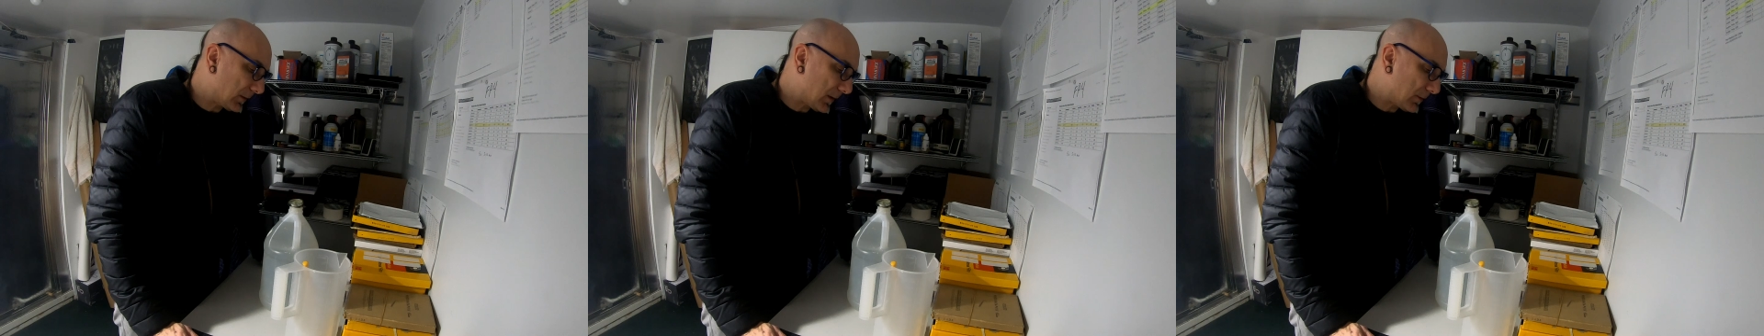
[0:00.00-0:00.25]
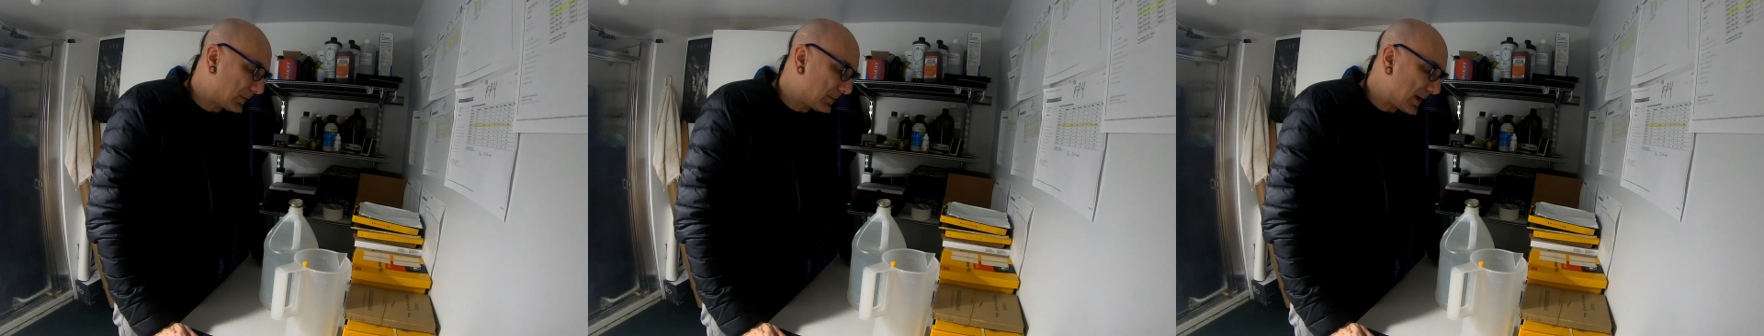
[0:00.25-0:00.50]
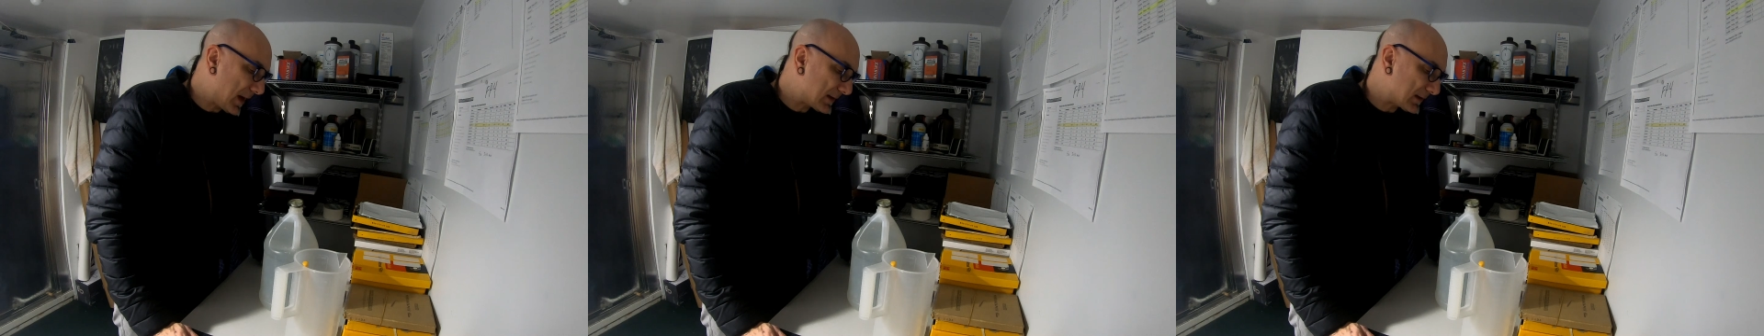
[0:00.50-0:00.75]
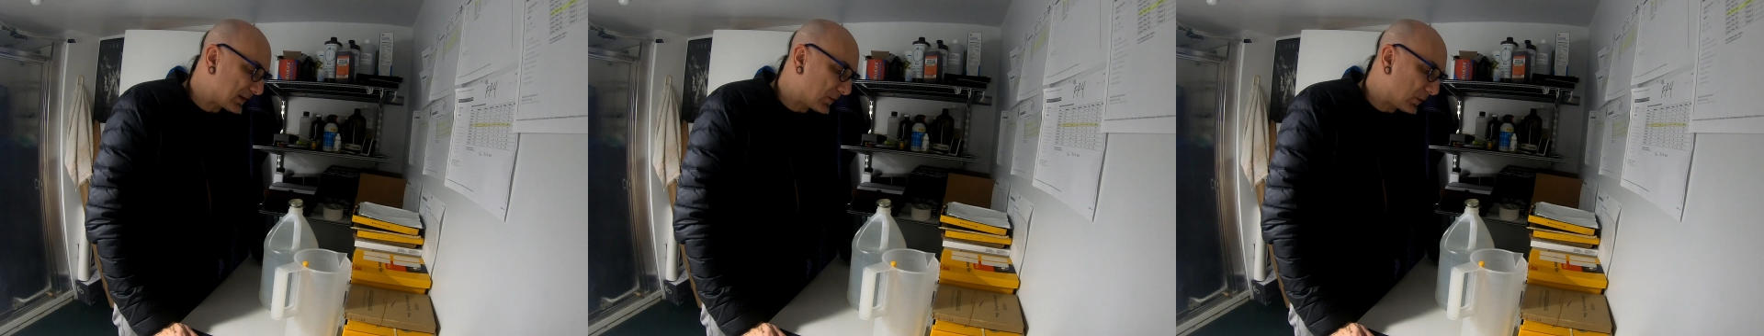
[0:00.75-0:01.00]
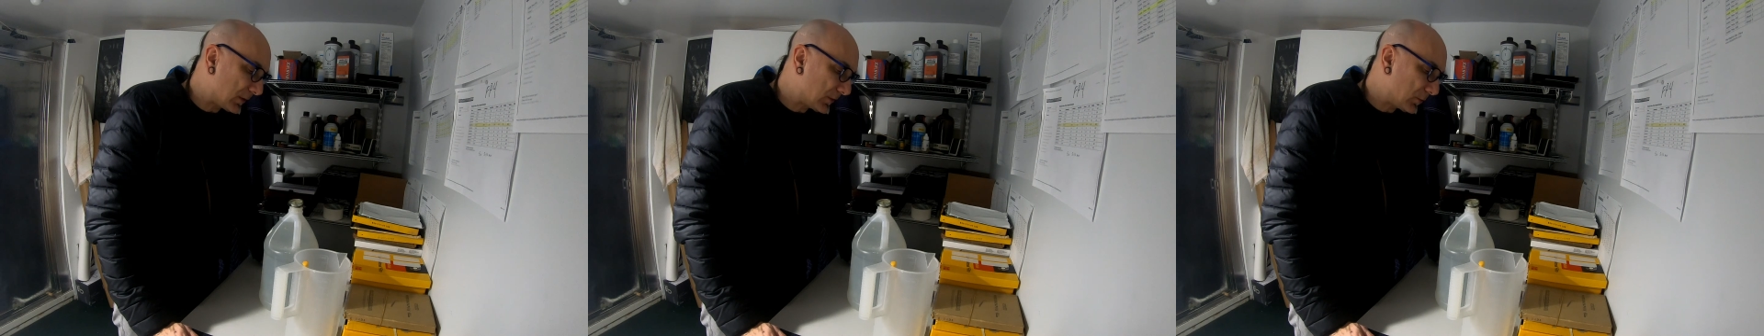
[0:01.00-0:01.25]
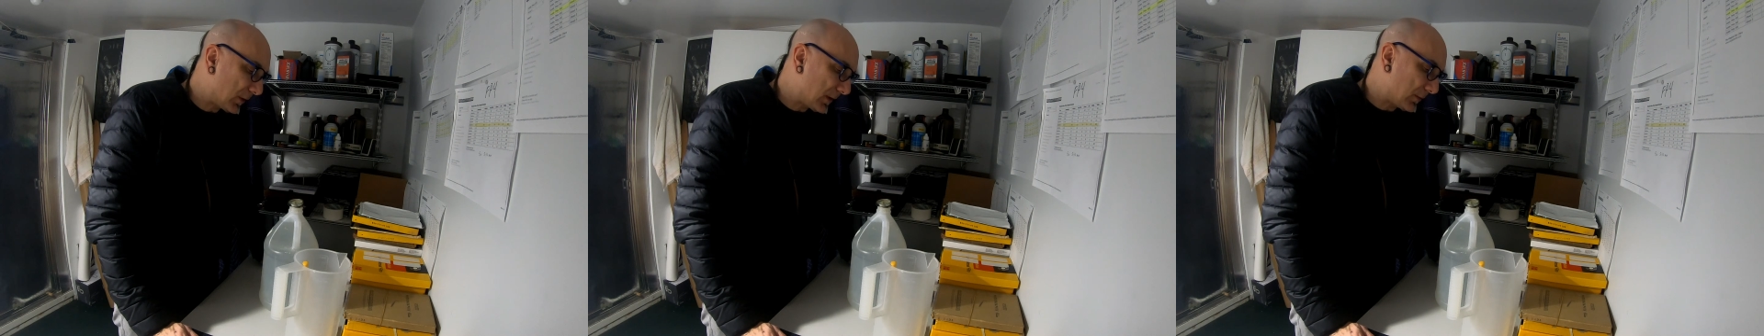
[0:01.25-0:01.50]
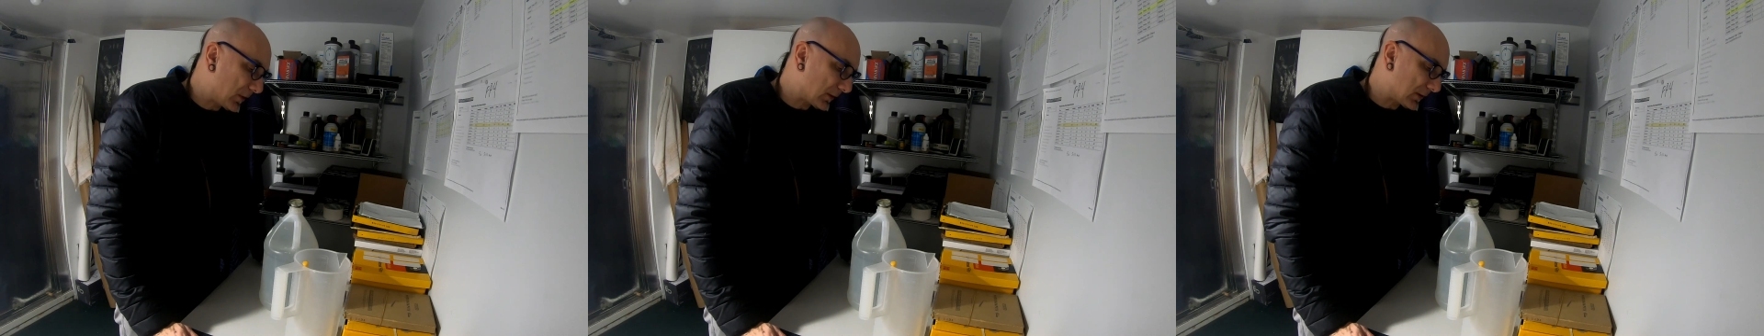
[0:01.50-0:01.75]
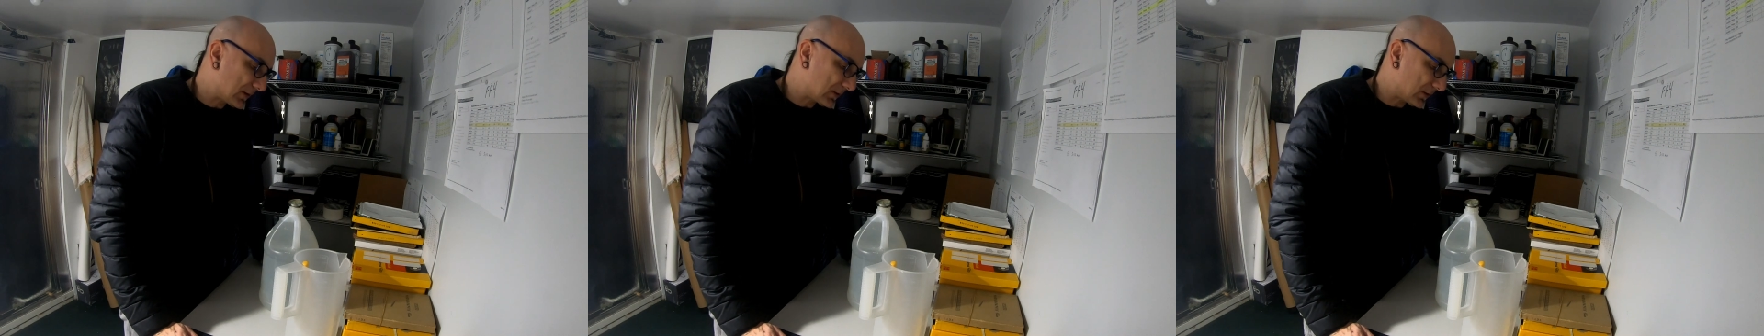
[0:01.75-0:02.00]
Alright, we're passing the 120
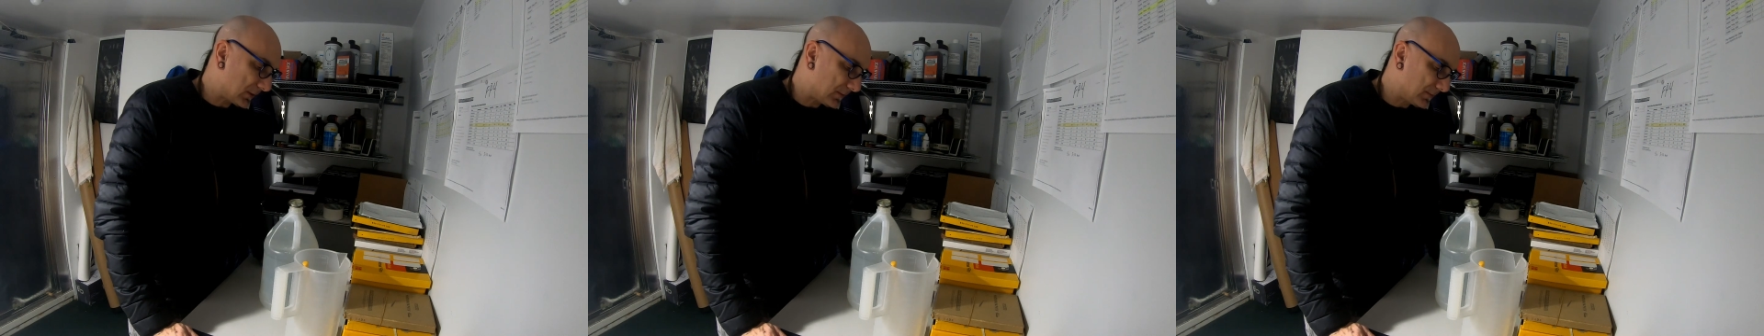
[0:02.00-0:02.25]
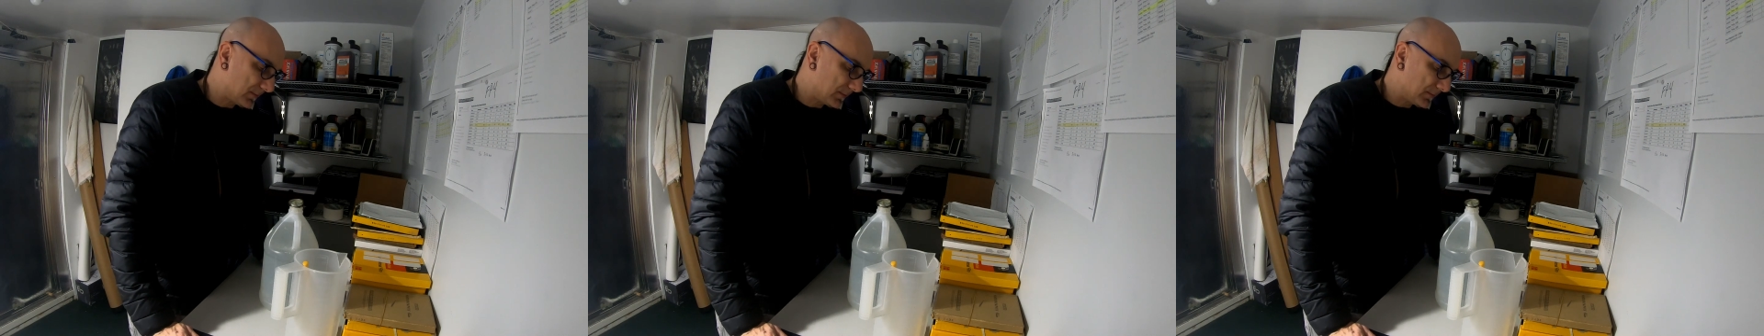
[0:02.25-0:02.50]
mark, that's good.